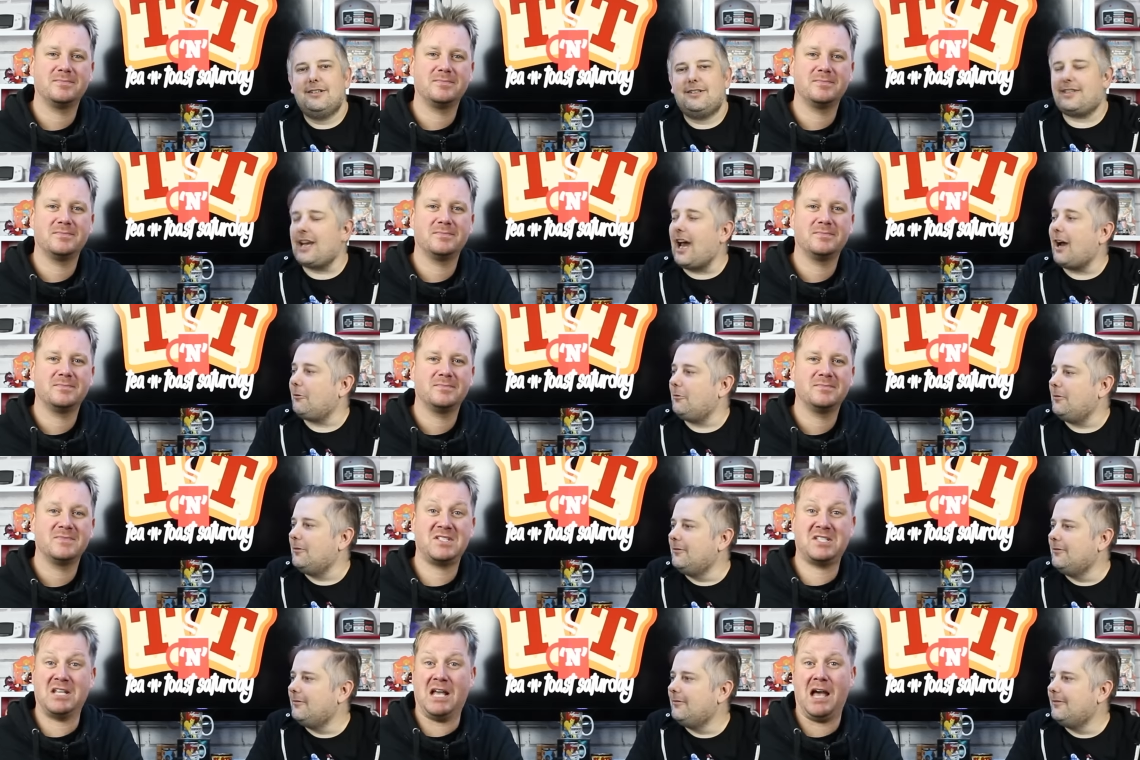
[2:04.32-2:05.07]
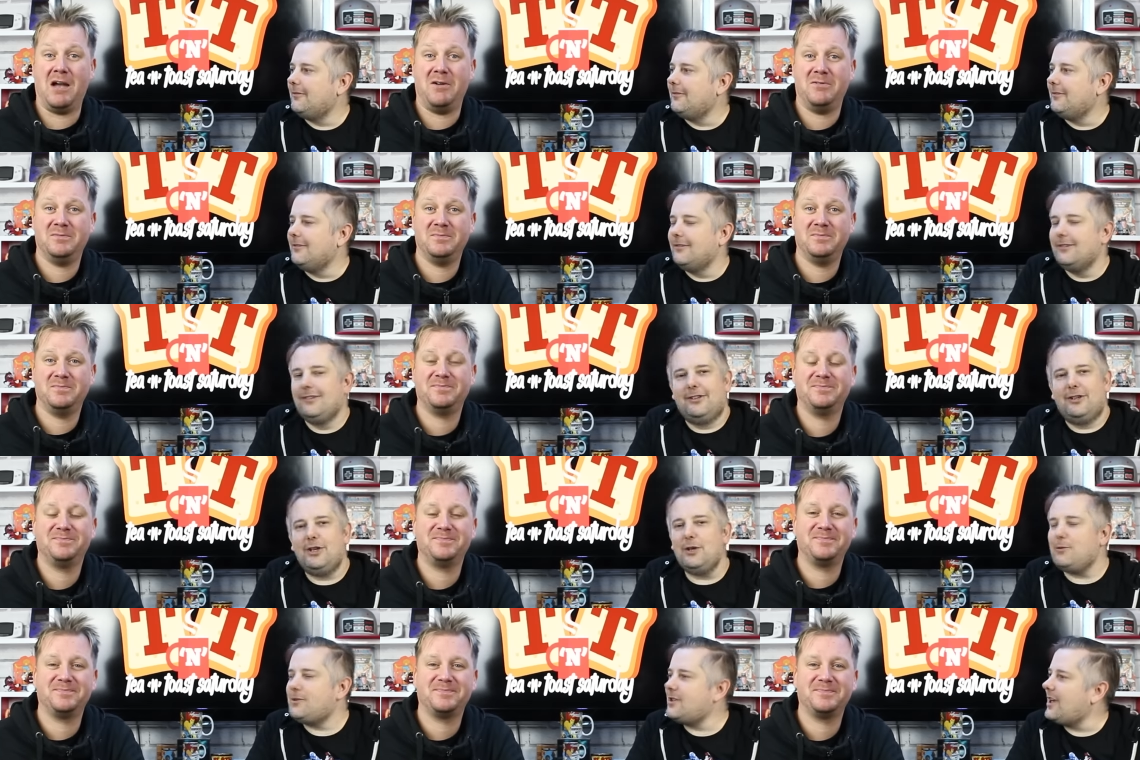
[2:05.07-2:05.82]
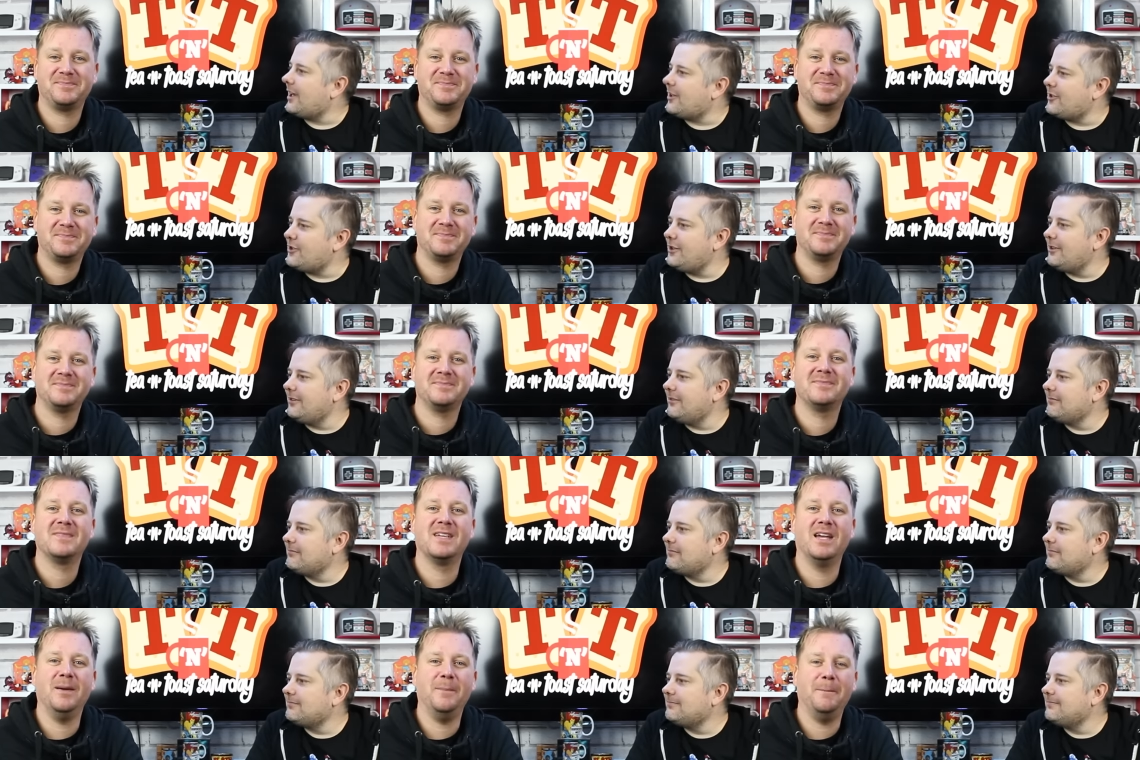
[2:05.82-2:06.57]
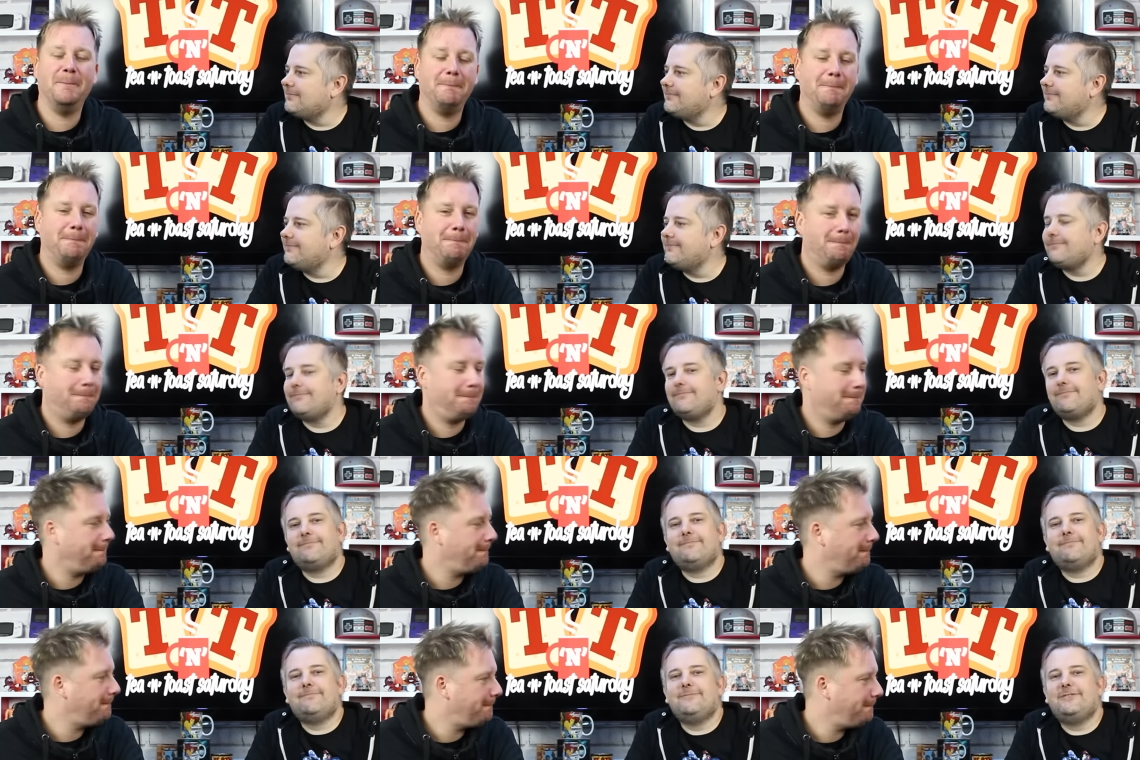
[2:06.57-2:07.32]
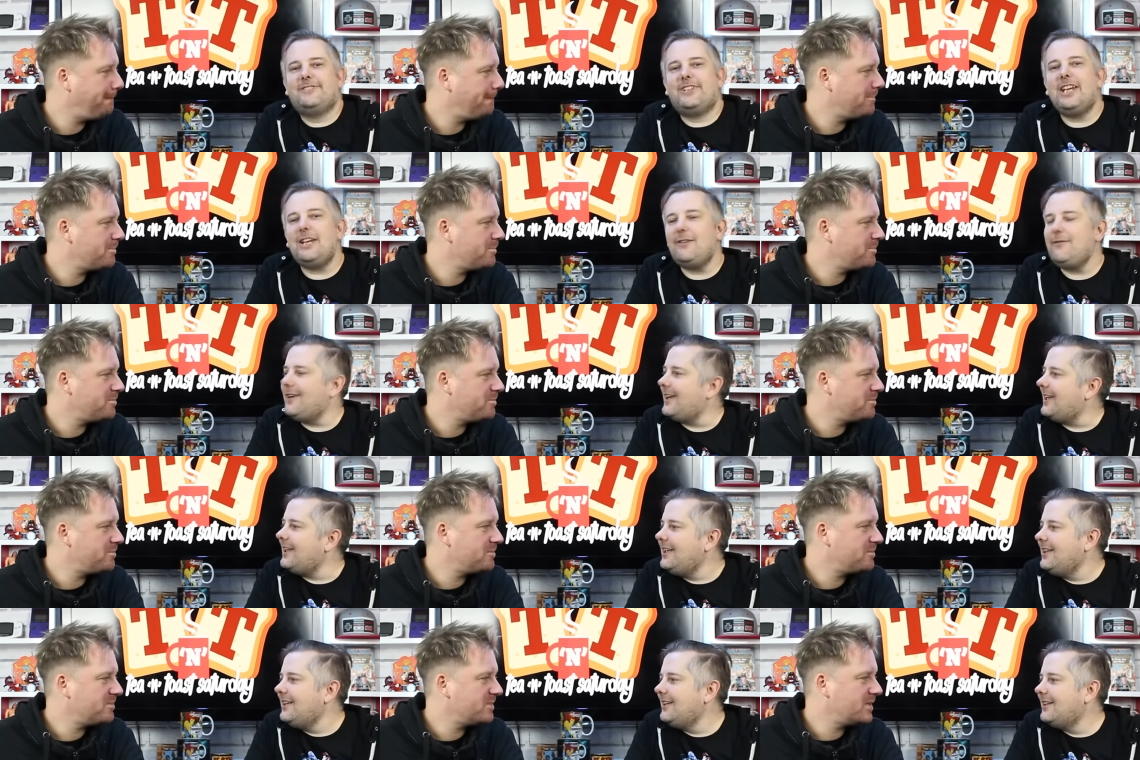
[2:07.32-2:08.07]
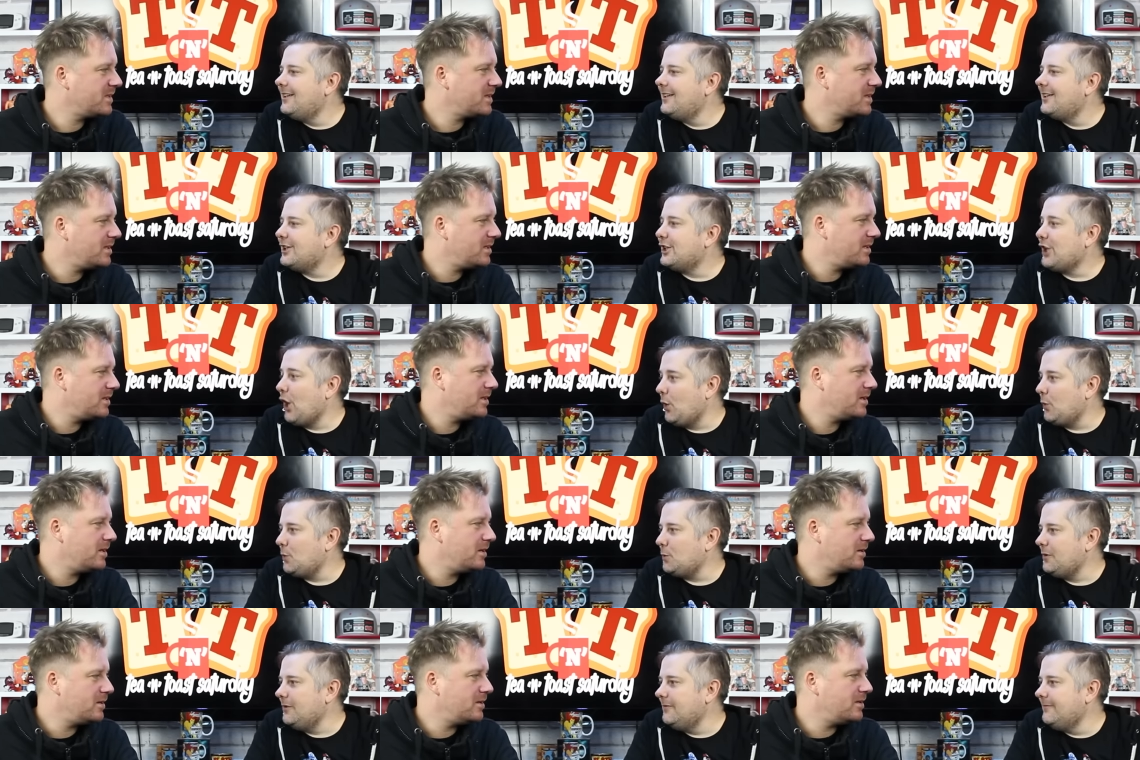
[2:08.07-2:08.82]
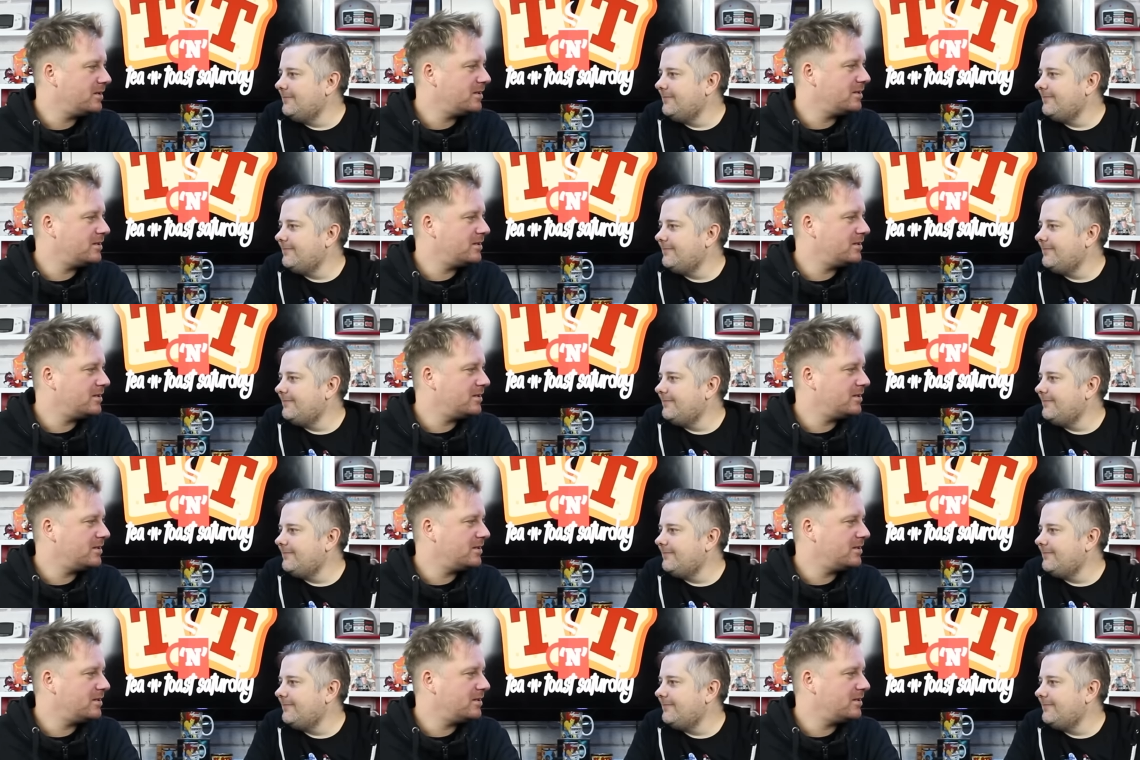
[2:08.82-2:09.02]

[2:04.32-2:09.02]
Speaker 1: So, so new section. Yeah. TV, gold.